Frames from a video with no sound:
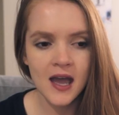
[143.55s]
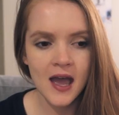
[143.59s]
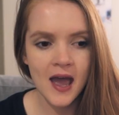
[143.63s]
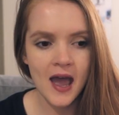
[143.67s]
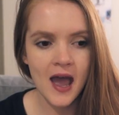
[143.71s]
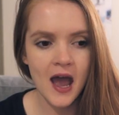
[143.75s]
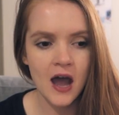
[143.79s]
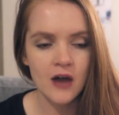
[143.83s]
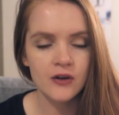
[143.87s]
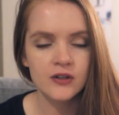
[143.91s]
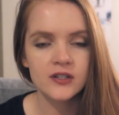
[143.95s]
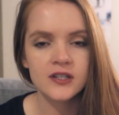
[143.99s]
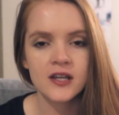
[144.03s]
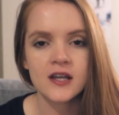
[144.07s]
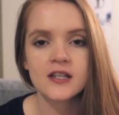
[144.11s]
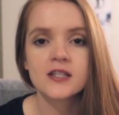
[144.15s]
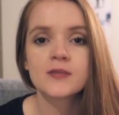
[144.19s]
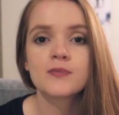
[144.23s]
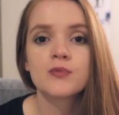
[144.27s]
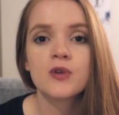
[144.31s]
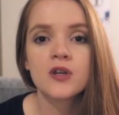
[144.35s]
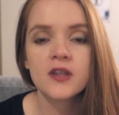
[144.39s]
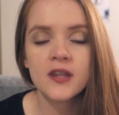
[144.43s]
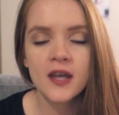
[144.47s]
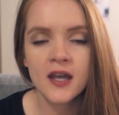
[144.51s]
how
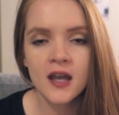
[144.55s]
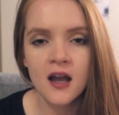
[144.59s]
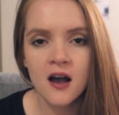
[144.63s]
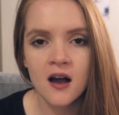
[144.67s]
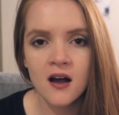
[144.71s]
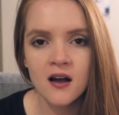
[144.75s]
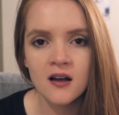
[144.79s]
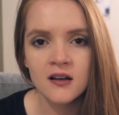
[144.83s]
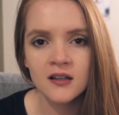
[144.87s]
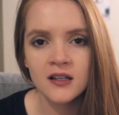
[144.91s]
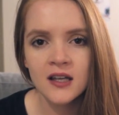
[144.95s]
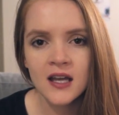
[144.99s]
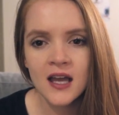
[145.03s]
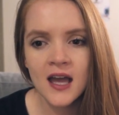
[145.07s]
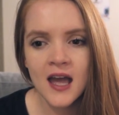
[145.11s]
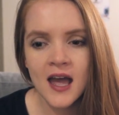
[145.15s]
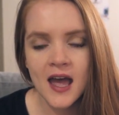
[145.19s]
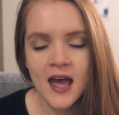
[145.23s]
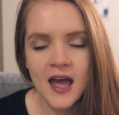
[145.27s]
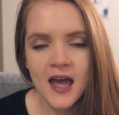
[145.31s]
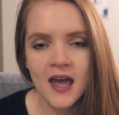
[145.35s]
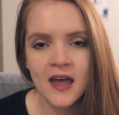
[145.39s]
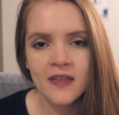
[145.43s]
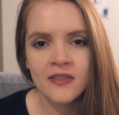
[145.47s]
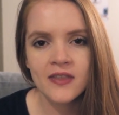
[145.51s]
desperate they are
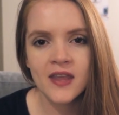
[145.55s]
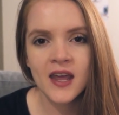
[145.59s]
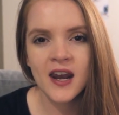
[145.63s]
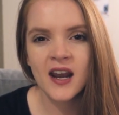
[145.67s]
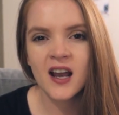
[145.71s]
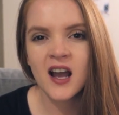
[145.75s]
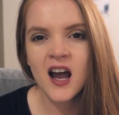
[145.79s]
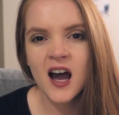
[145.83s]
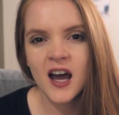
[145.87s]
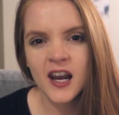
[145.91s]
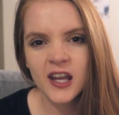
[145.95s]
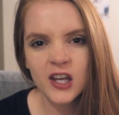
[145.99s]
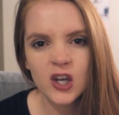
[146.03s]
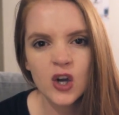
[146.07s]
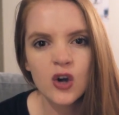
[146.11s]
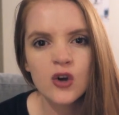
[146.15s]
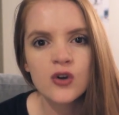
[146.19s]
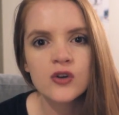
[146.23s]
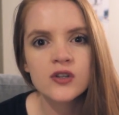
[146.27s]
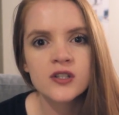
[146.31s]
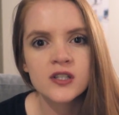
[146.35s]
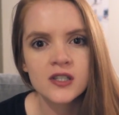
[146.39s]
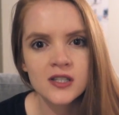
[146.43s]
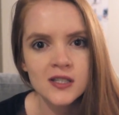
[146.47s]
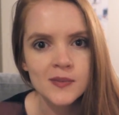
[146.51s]
and then it kind of
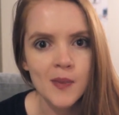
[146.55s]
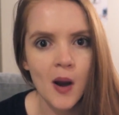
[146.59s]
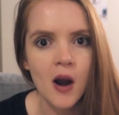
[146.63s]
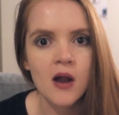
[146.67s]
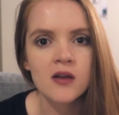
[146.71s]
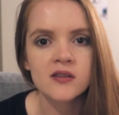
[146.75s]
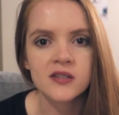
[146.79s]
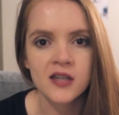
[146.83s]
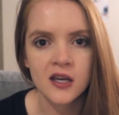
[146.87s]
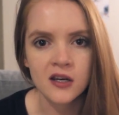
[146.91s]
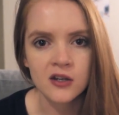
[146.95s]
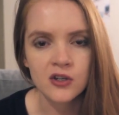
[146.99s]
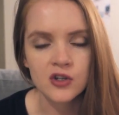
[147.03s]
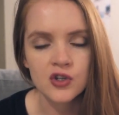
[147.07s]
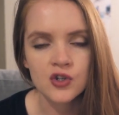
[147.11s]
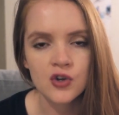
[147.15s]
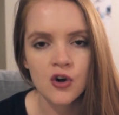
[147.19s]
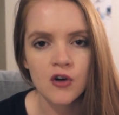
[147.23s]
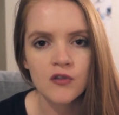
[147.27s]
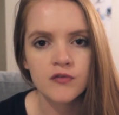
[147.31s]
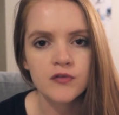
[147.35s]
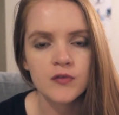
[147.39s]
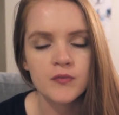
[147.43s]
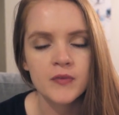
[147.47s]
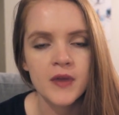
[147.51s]
goes and spirals out of
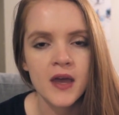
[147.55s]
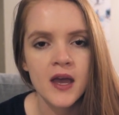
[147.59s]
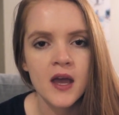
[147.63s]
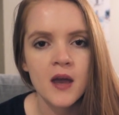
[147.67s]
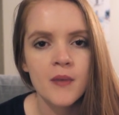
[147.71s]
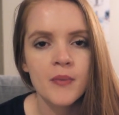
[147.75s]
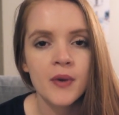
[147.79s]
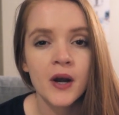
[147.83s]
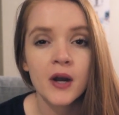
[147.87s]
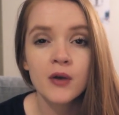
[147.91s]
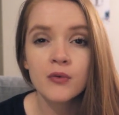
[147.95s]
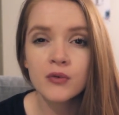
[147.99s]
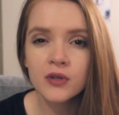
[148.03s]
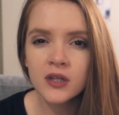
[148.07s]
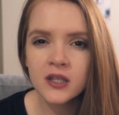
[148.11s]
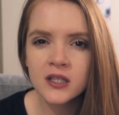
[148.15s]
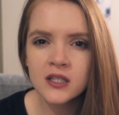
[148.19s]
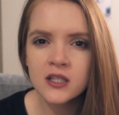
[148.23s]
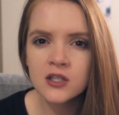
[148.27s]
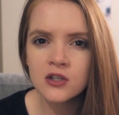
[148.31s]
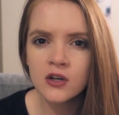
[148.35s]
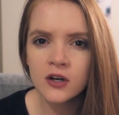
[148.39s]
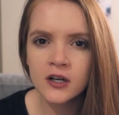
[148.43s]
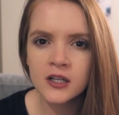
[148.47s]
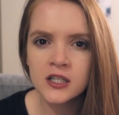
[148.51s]
control from there but I really
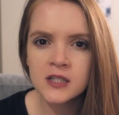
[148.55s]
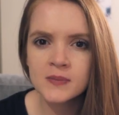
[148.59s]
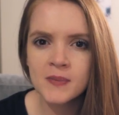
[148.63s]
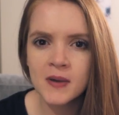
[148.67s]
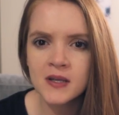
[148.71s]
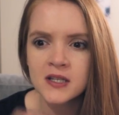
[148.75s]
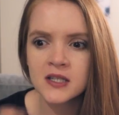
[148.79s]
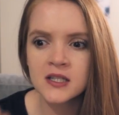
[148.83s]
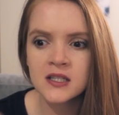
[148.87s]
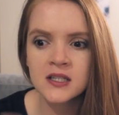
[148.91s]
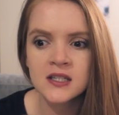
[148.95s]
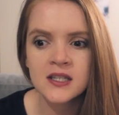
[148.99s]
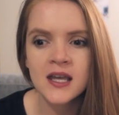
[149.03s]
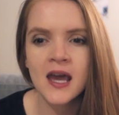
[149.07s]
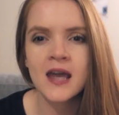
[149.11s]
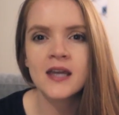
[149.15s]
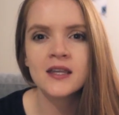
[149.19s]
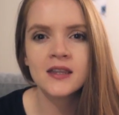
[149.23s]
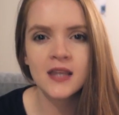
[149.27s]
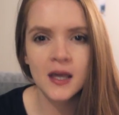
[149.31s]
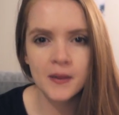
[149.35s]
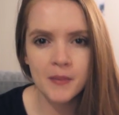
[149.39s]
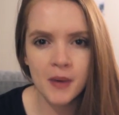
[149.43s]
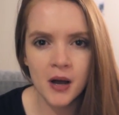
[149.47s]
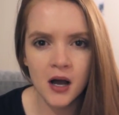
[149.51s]
did not expect it to
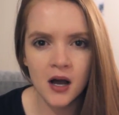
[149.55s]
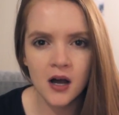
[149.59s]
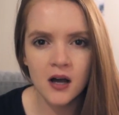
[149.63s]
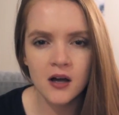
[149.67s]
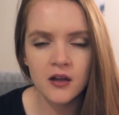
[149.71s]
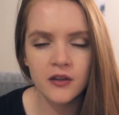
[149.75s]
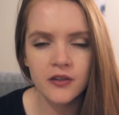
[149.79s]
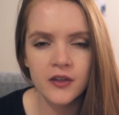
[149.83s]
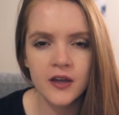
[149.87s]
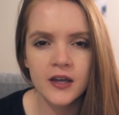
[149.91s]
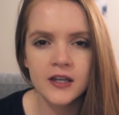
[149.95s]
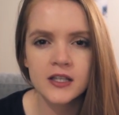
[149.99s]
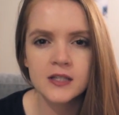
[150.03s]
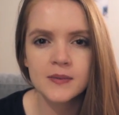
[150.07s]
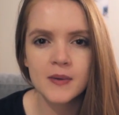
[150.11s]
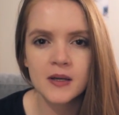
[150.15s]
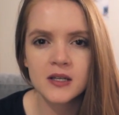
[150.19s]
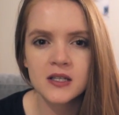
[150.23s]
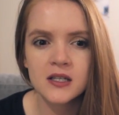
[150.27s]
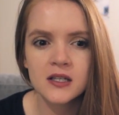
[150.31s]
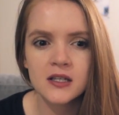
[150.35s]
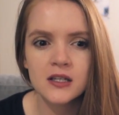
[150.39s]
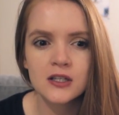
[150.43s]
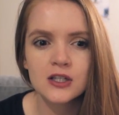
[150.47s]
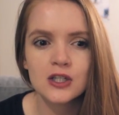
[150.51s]
take that path I
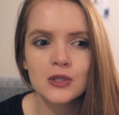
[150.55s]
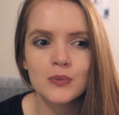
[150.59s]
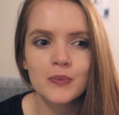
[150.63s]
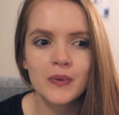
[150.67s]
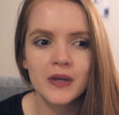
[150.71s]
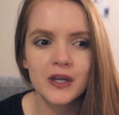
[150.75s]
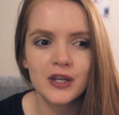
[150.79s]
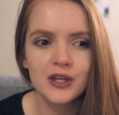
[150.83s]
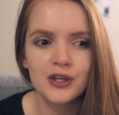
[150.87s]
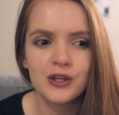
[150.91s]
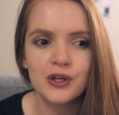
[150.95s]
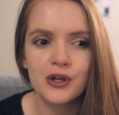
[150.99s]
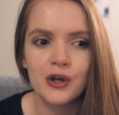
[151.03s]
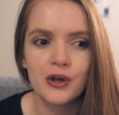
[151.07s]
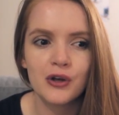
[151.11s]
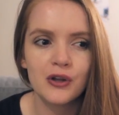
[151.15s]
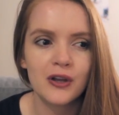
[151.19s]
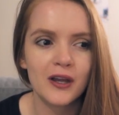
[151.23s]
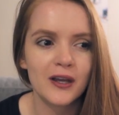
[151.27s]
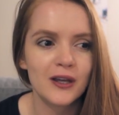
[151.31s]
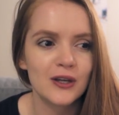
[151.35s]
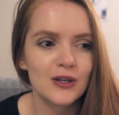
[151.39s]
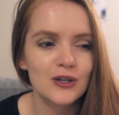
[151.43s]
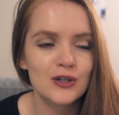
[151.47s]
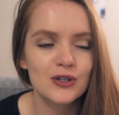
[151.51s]
expected it to be you know
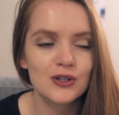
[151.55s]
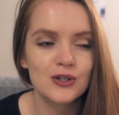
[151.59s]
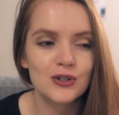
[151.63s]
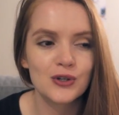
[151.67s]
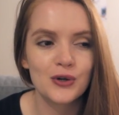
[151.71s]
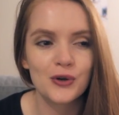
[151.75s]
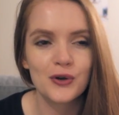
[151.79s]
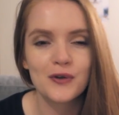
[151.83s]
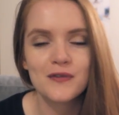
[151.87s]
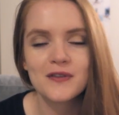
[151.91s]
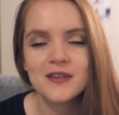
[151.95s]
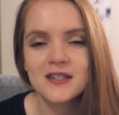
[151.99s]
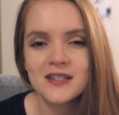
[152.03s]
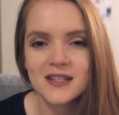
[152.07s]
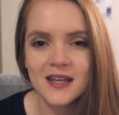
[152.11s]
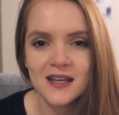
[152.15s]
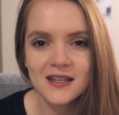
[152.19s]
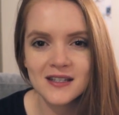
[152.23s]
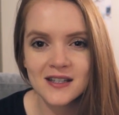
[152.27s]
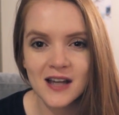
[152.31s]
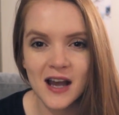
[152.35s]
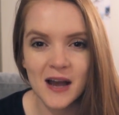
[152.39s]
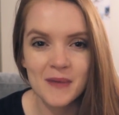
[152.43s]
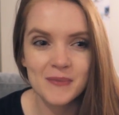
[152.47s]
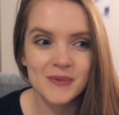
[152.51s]
like a Shaun of the
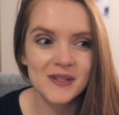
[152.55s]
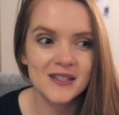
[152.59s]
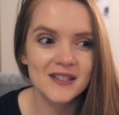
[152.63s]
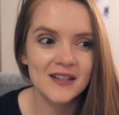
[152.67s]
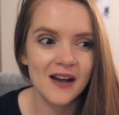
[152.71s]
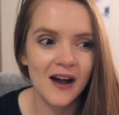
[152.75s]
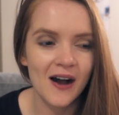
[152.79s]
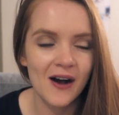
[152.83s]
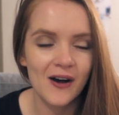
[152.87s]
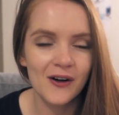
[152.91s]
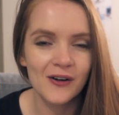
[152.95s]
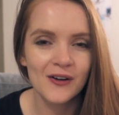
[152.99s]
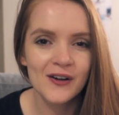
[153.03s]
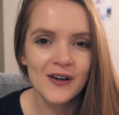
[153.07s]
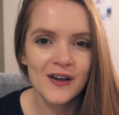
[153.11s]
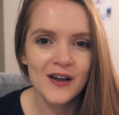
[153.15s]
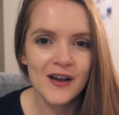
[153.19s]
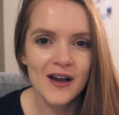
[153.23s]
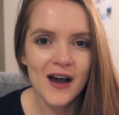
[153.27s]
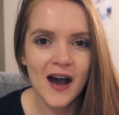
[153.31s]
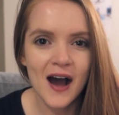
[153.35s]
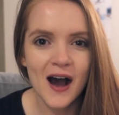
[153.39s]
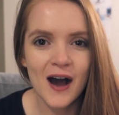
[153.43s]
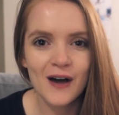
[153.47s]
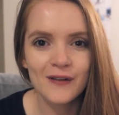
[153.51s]
Dead type style
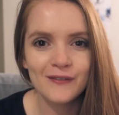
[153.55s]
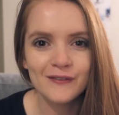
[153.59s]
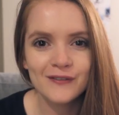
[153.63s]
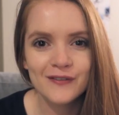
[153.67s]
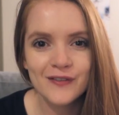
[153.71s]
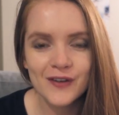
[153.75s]
um,